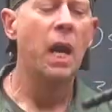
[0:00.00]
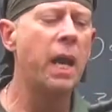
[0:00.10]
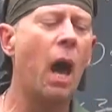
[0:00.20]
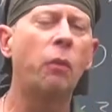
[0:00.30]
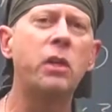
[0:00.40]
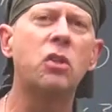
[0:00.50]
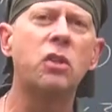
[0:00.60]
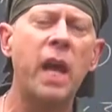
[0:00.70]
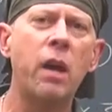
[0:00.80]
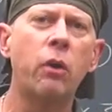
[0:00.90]
Now the
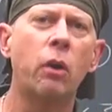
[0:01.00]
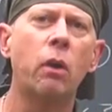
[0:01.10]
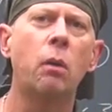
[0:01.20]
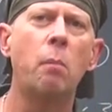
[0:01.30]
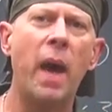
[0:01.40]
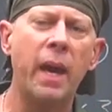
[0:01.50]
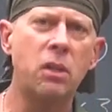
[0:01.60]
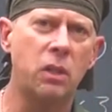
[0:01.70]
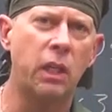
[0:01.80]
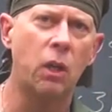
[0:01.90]
standard
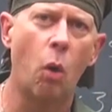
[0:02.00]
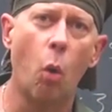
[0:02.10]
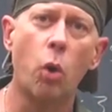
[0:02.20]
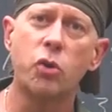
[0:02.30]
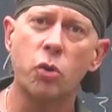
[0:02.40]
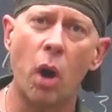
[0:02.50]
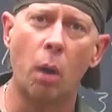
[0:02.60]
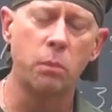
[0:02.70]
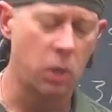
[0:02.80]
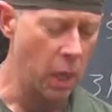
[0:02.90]
magazine or
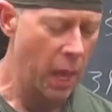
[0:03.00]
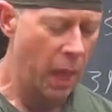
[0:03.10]
drums